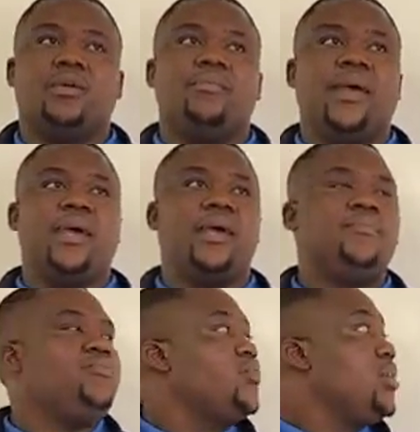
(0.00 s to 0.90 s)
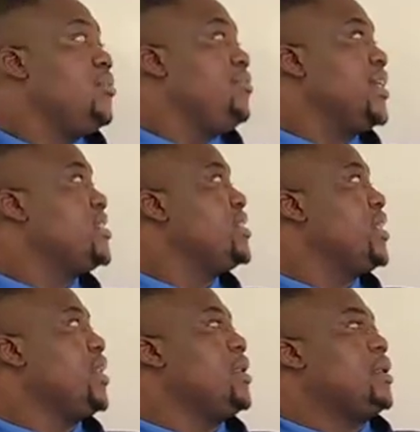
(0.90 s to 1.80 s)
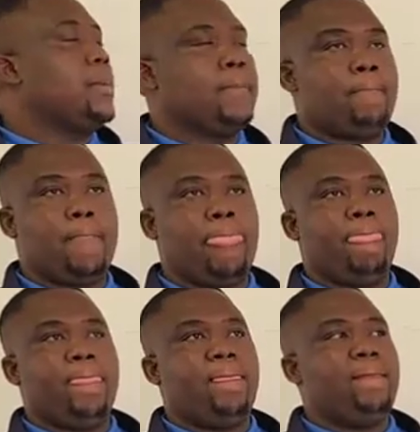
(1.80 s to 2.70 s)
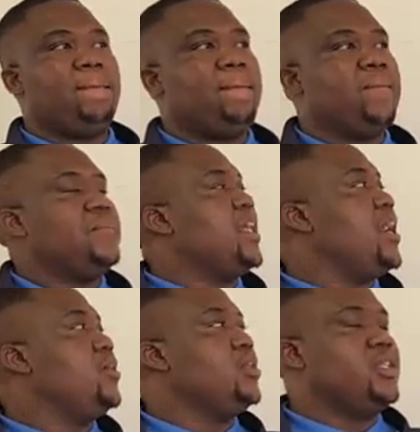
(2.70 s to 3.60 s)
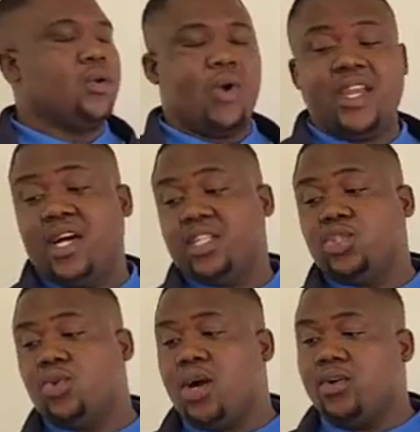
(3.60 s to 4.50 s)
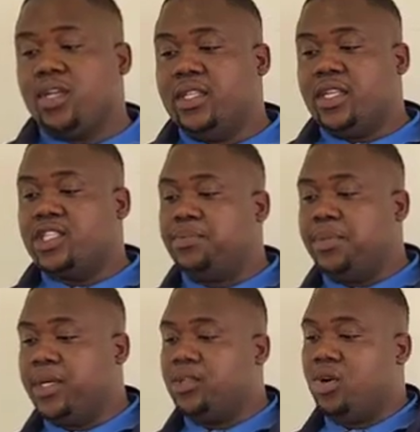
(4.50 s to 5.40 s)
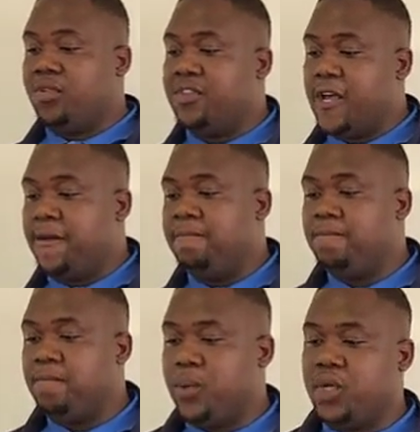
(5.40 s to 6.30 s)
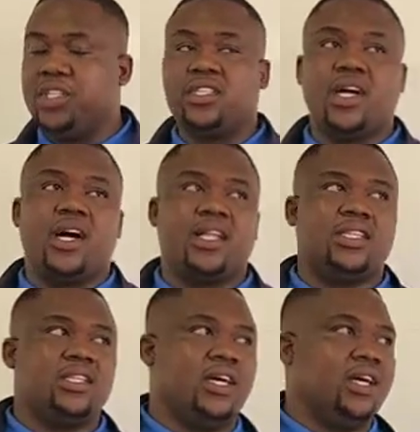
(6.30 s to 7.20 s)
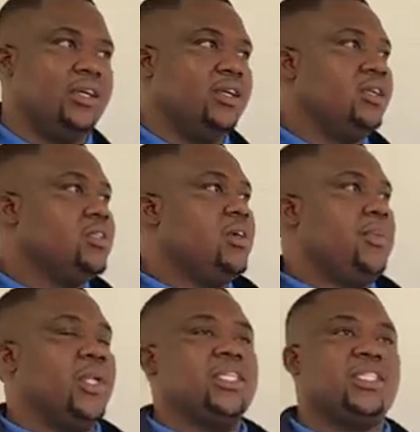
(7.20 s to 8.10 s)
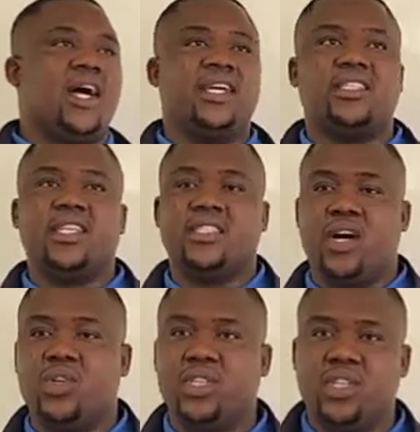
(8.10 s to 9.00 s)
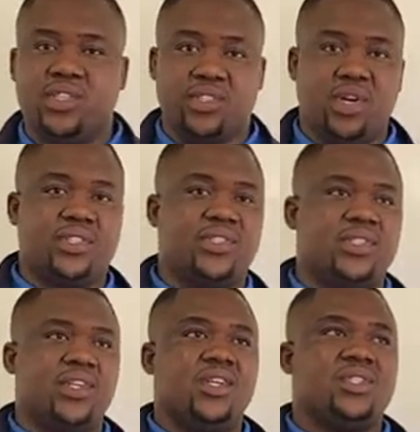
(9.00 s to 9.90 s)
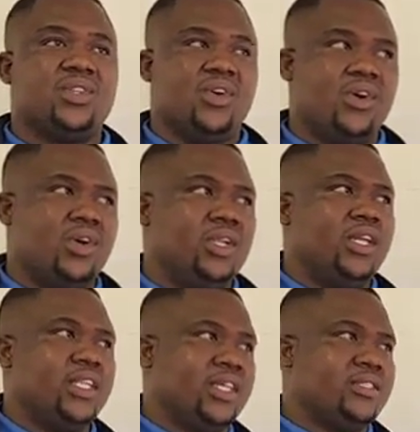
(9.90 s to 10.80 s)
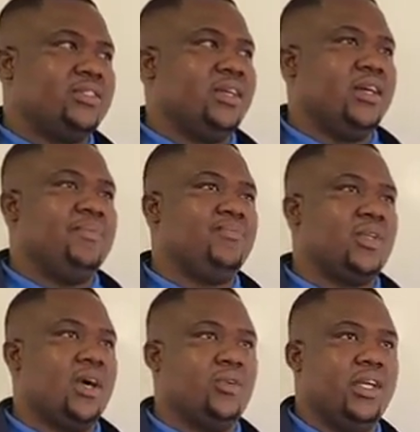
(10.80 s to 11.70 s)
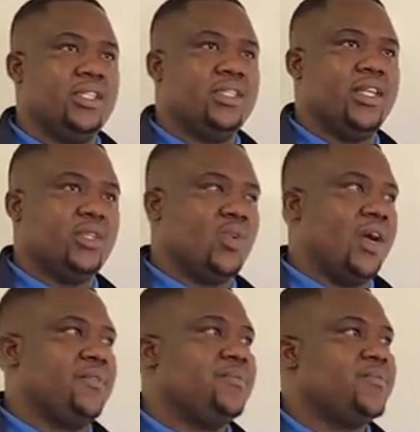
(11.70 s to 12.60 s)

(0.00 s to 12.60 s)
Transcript: per second. Then they want us to calculate the speed of the police car. The police car is the sound source. So let us calculate that one.